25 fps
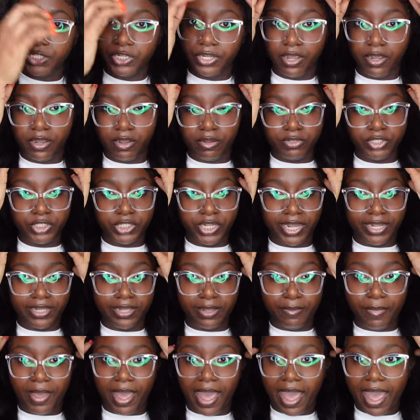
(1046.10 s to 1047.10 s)
y'all go check
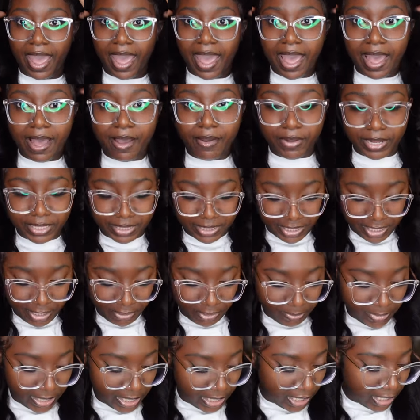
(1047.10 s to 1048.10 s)
them out and tell
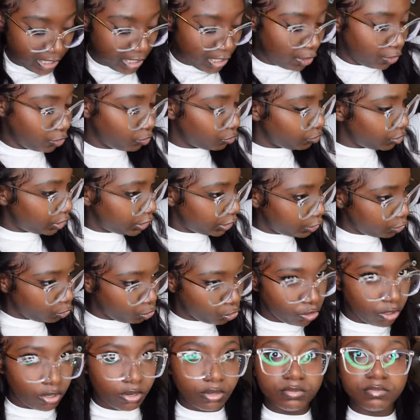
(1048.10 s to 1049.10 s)
them that Keandra sent
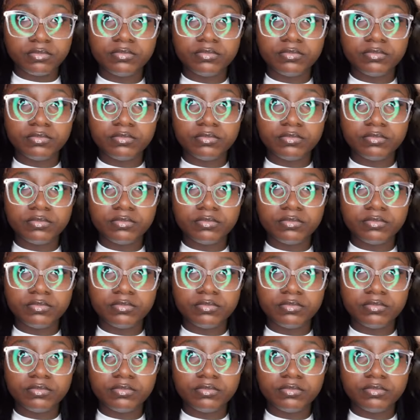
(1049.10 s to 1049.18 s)
y'all.